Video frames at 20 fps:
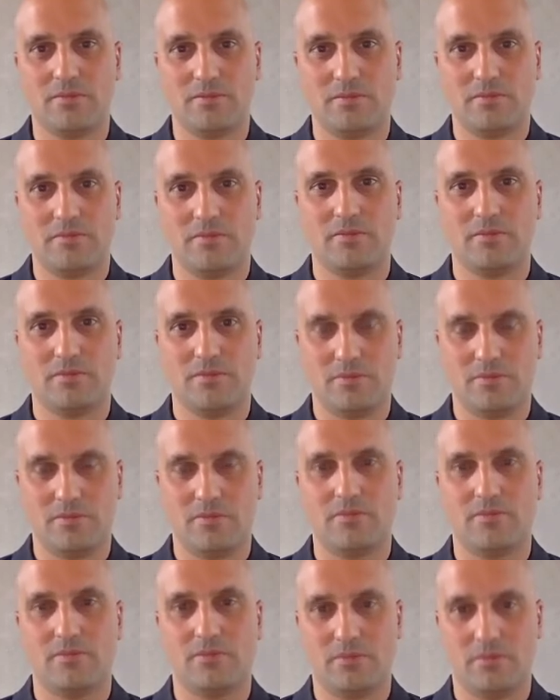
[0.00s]

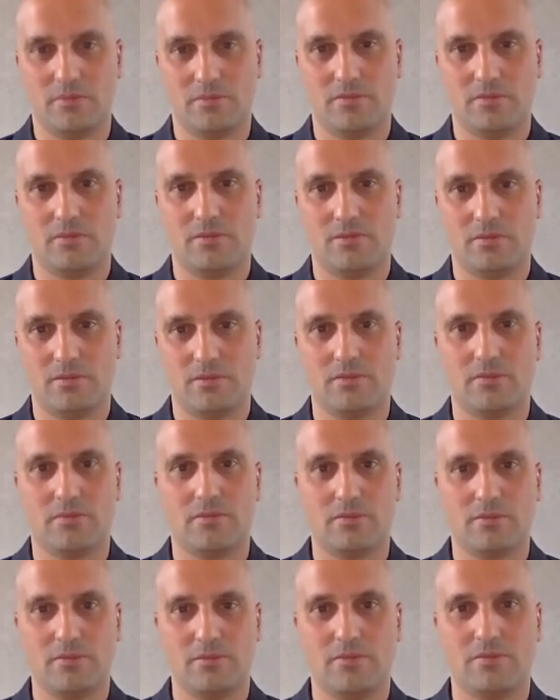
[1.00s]

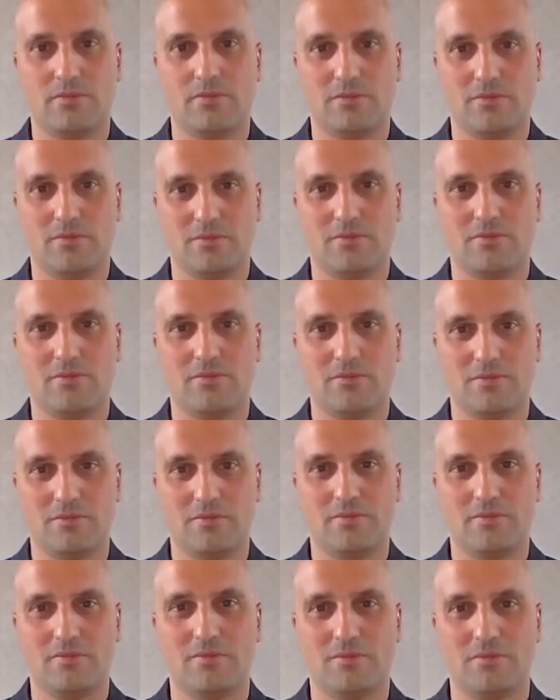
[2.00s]

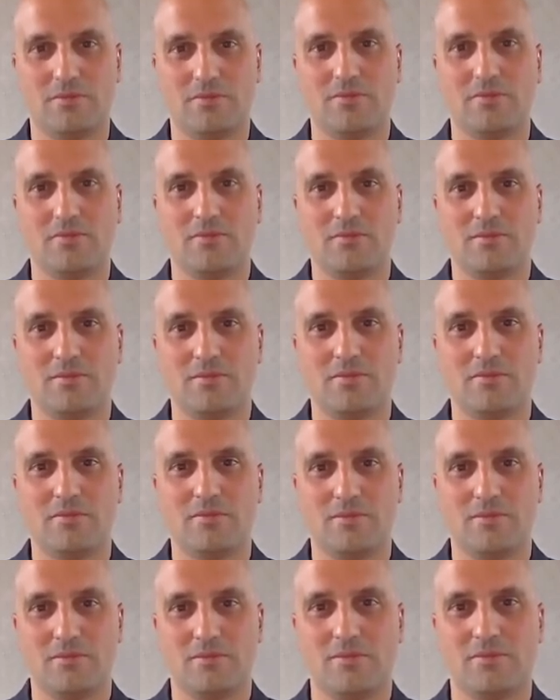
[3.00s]

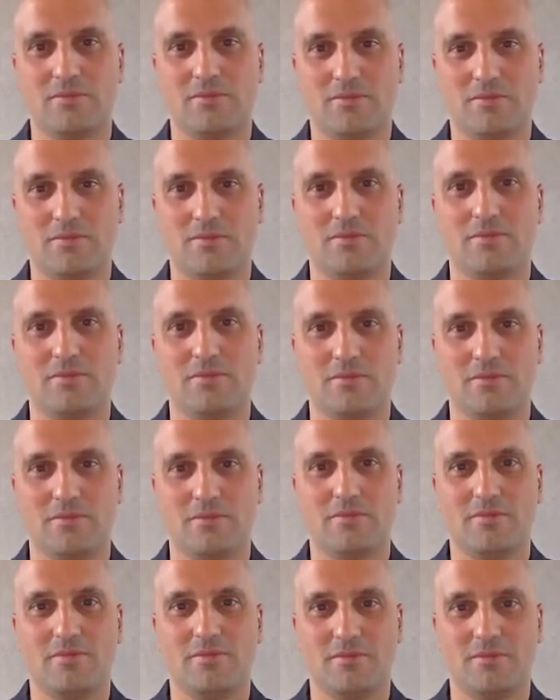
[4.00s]

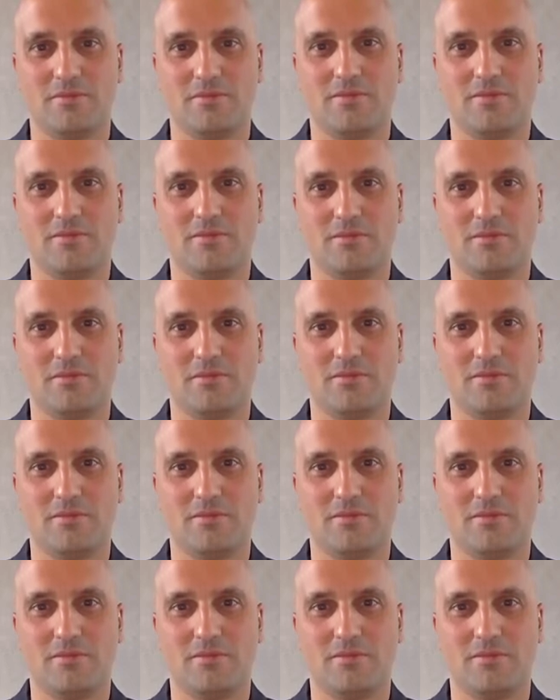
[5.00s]
No words are spoken by the person on screen.